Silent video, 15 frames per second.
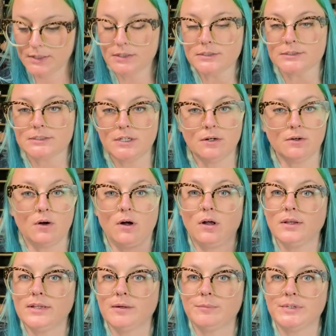so
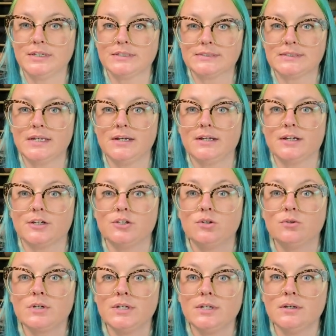all that being said,
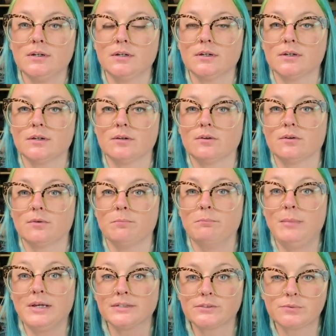you can
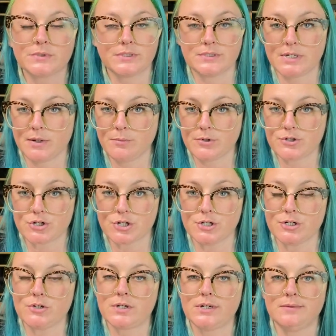mess with the temperature.
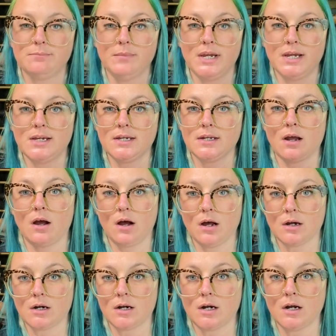You can make it
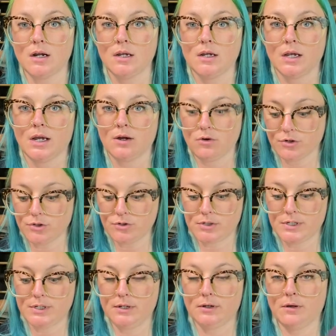hotter or you
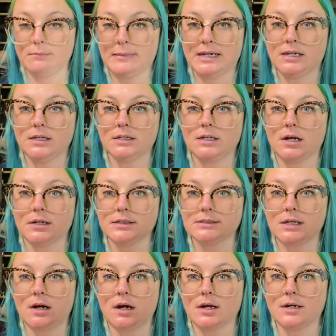can make it not as
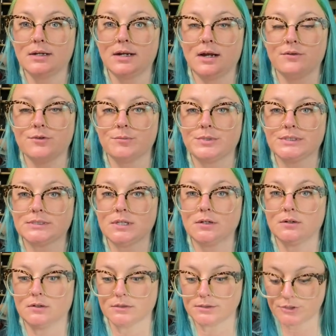hot and have it be
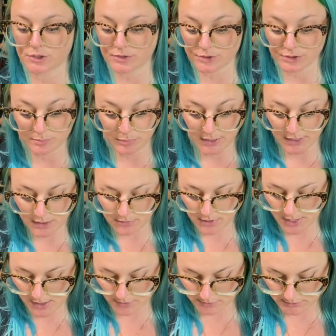subtle. you can just play
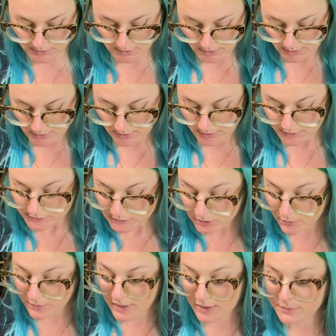around. And so
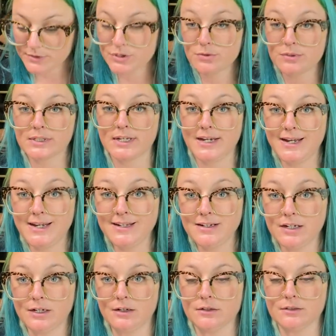when I was doing the
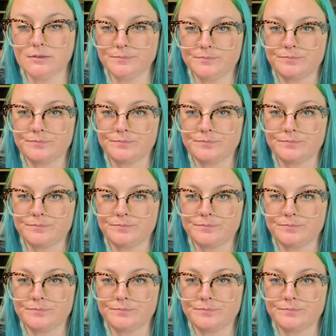handheld,